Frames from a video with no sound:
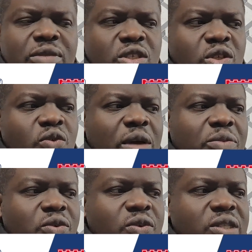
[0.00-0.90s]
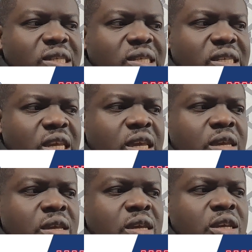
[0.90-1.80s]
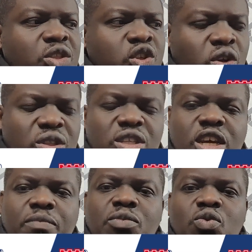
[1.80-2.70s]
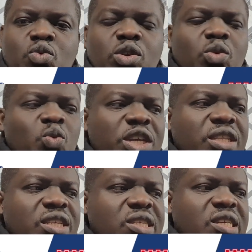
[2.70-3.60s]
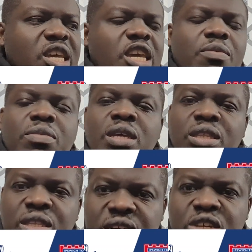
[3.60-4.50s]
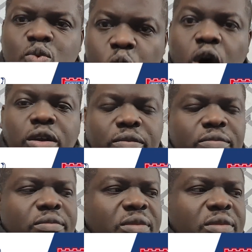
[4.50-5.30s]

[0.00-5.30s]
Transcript: So I'm going to say Tottenham will win this game 3-1.